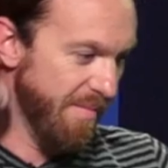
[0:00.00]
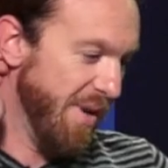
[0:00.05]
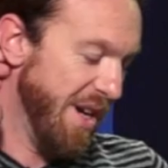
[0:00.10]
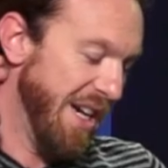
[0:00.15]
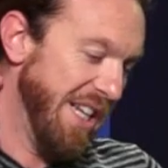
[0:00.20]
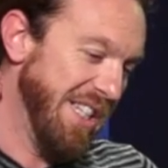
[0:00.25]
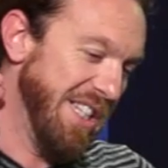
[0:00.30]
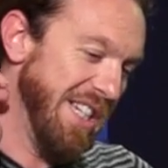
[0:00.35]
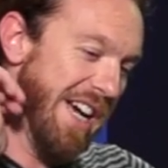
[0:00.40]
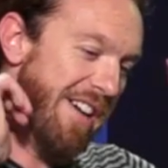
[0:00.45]

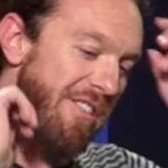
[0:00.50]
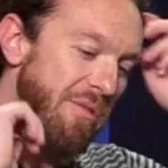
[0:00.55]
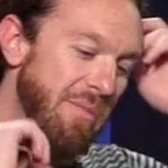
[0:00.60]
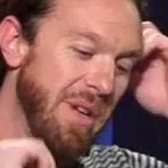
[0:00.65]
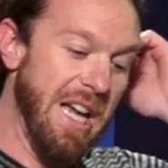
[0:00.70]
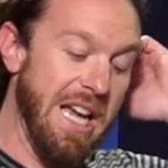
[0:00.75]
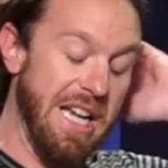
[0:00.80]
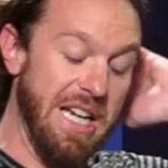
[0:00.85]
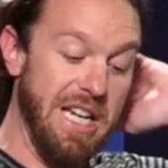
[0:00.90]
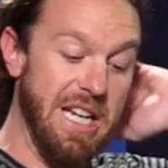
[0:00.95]
buddies and I would be
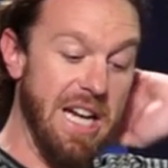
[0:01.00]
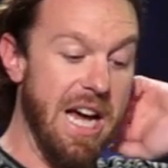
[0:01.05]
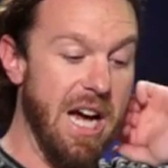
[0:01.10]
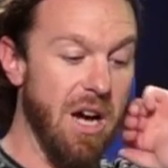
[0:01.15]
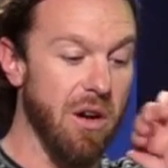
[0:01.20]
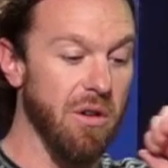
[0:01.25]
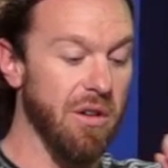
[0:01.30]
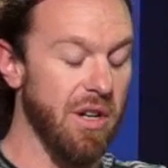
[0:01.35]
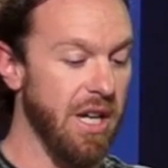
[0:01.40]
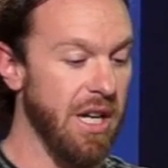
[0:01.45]
hanging
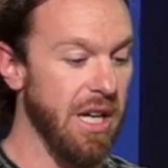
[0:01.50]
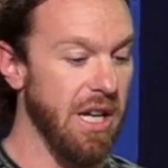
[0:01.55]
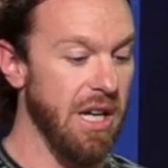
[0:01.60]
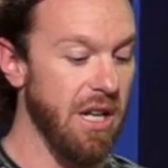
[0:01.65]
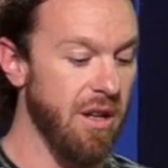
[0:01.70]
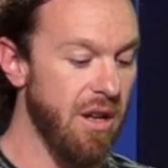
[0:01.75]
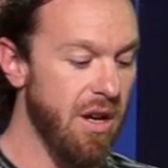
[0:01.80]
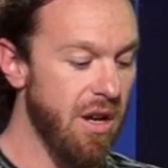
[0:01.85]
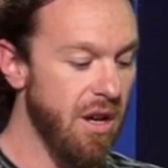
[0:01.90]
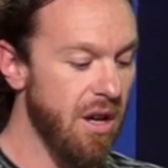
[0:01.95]
out,
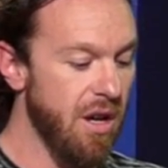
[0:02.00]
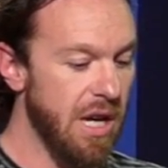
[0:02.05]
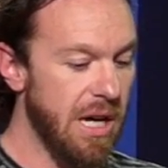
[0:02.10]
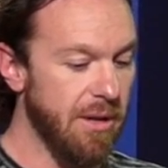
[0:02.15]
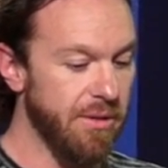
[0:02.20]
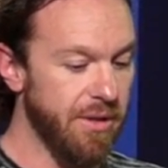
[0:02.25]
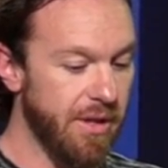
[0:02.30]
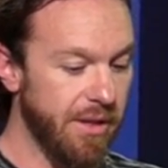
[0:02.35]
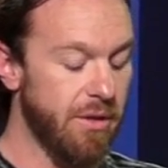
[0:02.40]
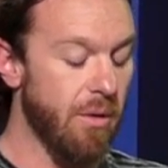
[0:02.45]
and
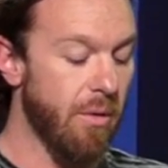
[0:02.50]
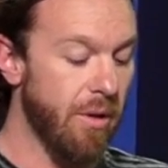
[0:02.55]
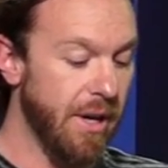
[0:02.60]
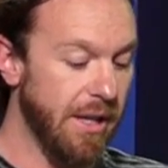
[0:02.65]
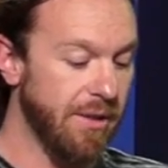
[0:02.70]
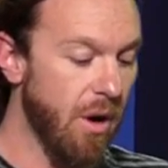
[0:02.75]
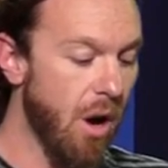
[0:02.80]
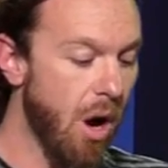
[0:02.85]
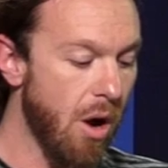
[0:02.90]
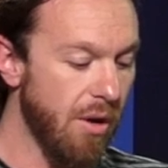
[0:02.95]
I was
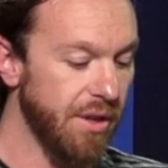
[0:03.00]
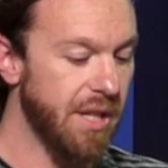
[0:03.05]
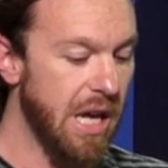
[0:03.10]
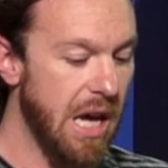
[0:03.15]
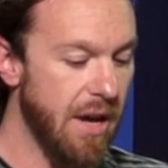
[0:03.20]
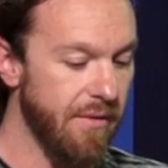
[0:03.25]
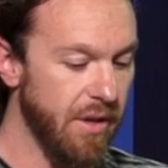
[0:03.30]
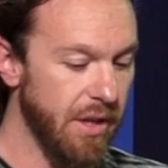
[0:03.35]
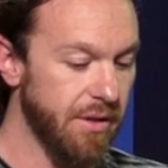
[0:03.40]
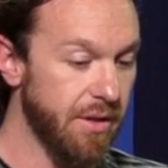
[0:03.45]
notorious for always
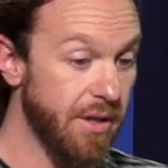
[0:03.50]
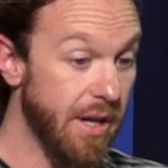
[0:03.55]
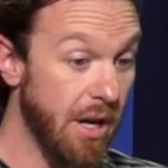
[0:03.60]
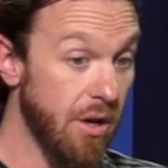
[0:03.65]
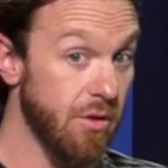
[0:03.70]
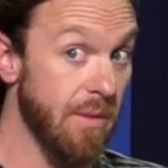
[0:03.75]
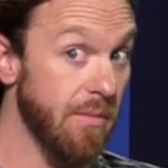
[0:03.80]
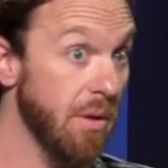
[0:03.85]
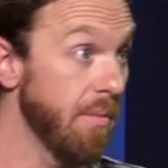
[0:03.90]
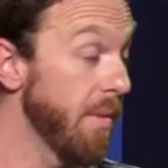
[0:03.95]
having a
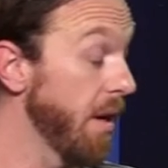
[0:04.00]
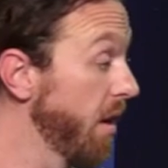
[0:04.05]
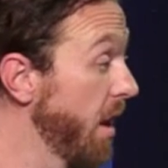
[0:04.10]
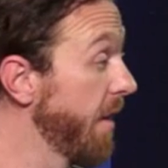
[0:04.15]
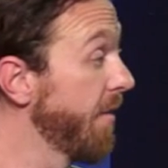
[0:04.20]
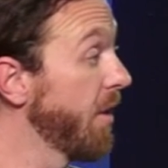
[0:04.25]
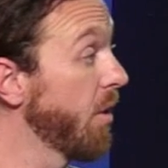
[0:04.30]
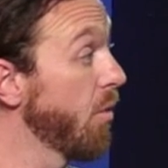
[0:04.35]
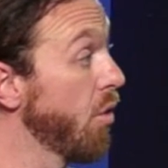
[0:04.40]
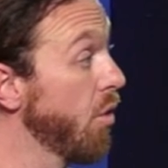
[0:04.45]
snare drum in my
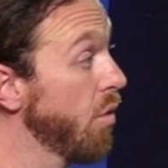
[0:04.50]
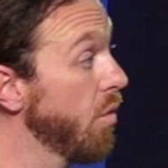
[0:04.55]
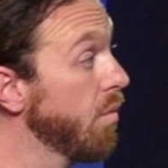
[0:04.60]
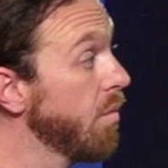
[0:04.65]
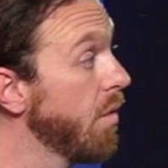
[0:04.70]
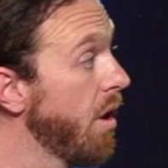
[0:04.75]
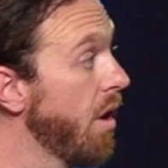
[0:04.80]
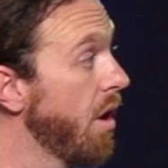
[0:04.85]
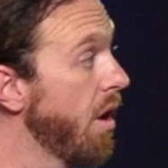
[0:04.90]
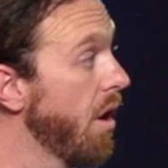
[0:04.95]
living room
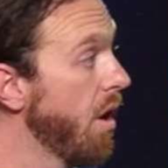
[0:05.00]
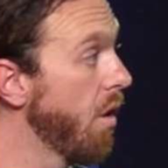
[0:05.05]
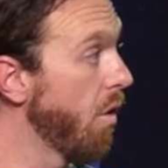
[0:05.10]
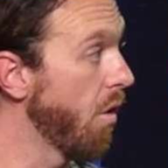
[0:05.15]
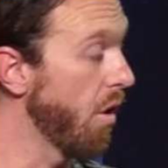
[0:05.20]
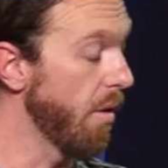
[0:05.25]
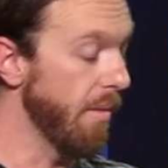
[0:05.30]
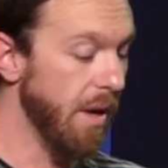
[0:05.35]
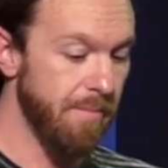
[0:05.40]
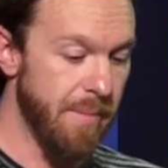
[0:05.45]
mm -hmm.
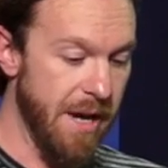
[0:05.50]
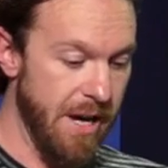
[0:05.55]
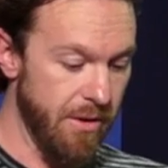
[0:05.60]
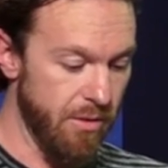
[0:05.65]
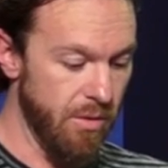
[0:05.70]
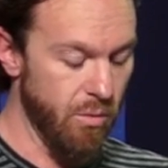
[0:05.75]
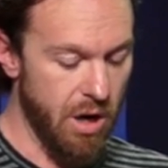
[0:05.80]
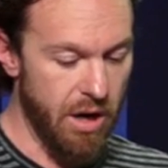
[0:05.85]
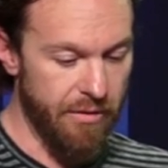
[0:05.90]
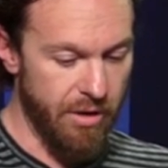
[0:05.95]
or my
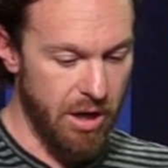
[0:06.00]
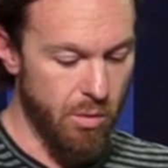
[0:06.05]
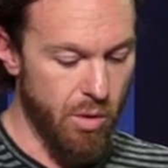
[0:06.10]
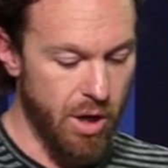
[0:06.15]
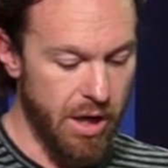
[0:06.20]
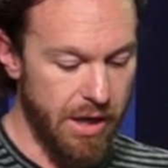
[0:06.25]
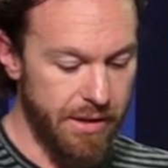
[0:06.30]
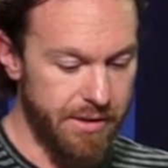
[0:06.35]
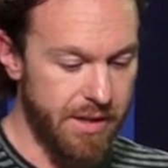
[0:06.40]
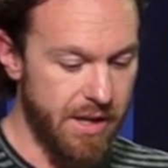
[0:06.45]
bedroom, wherever I
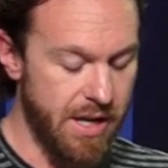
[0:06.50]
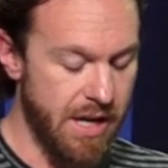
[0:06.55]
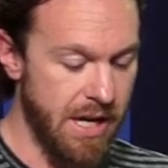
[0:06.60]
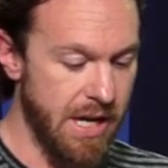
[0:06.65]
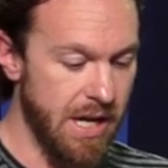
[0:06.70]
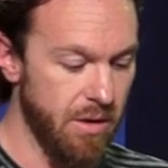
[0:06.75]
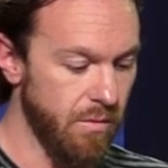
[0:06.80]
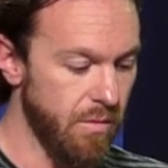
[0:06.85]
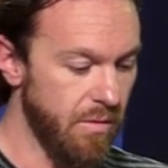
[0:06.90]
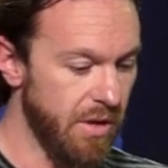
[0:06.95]
was,
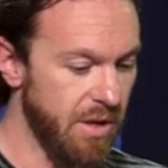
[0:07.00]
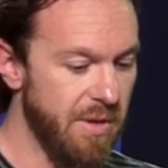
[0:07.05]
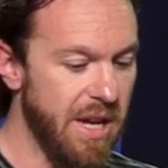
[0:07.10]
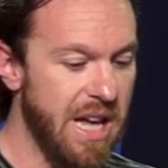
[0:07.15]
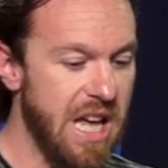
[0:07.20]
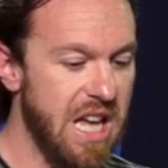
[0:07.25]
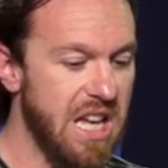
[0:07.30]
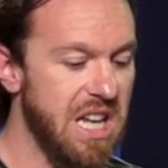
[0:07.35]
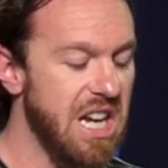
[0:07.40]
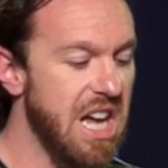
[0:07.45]
and we'd be
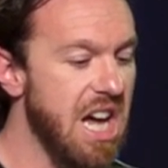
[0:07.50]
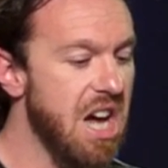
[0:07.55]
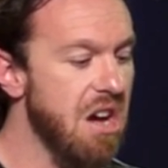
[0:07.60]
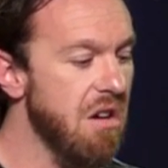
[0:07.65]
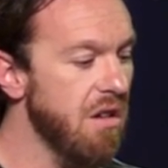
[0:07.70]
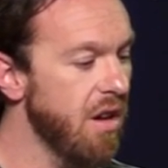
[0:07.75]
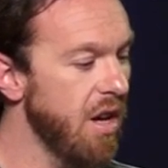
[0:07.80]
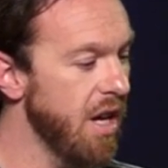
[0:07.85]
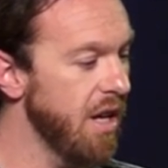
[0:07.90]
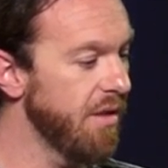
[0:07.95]
hanging
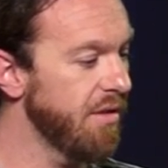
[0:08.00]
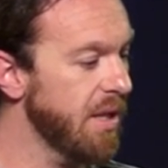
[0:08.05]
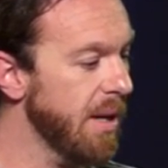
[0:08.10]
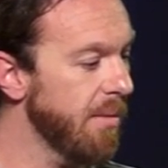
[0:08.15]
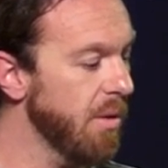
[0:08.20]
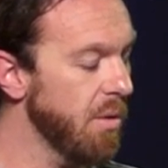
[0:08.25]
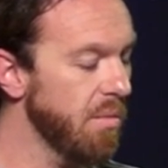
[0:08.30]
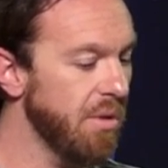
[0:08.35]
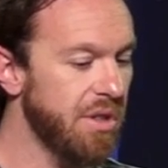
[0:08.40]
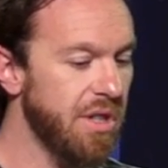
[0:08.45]
out, and
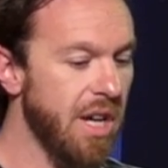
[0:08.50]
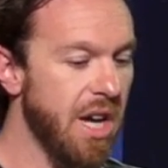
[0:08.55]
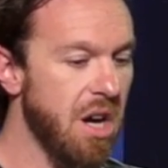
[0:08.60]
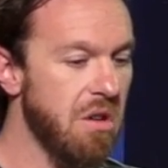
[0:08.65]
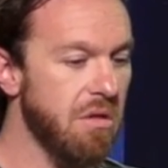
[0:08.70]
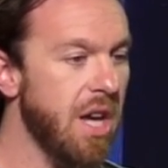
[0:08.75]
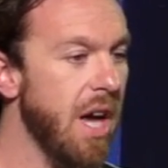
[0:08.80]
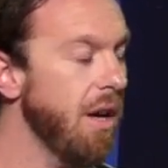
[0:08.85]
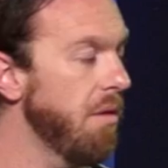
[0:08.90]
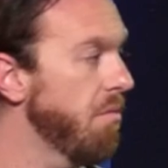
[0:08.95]
someone would say,
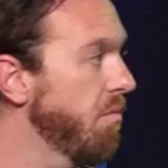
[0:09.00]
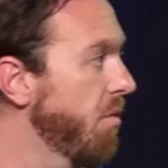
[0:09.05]
"Okay,